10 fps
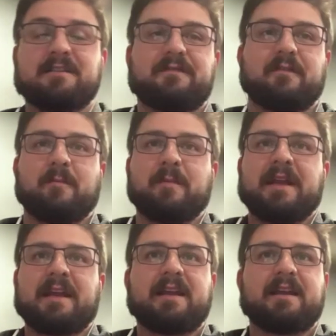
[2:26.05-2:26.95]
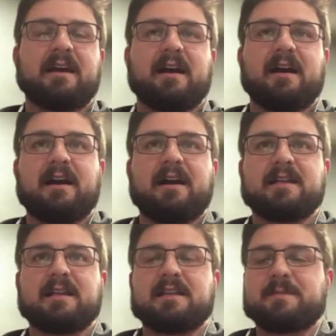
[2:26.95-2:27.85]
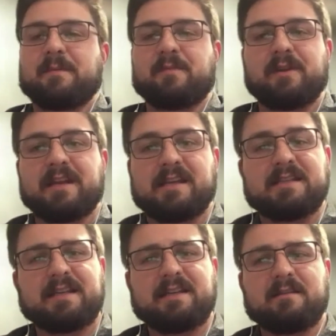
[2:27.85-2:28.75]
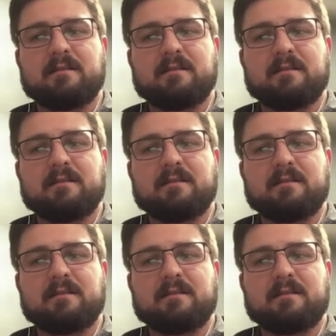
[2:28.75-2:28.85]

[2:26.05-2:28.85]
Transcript: for me, it's been pretty easy.